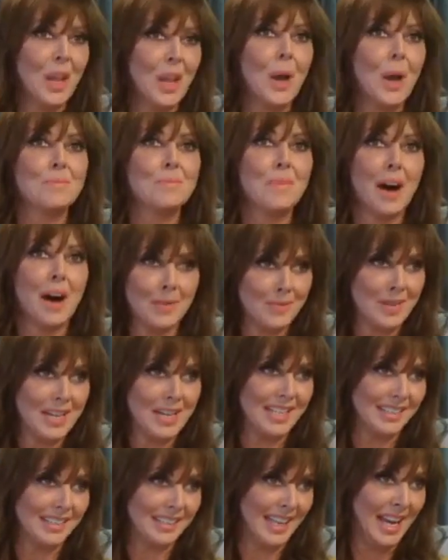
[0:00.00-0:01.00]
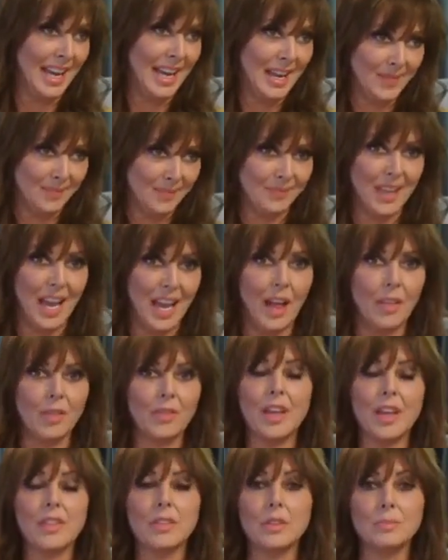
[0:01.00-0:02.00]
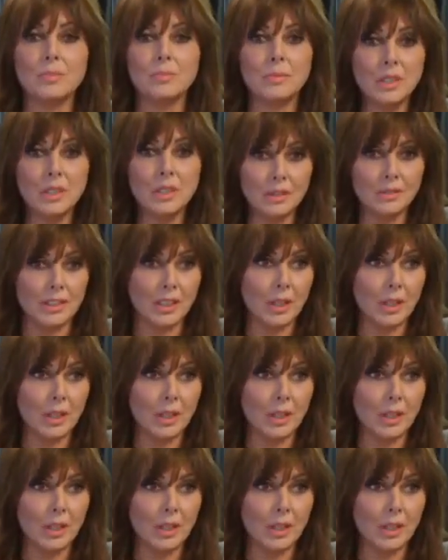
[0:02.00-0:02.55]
Mamma Mia came, and then the movie,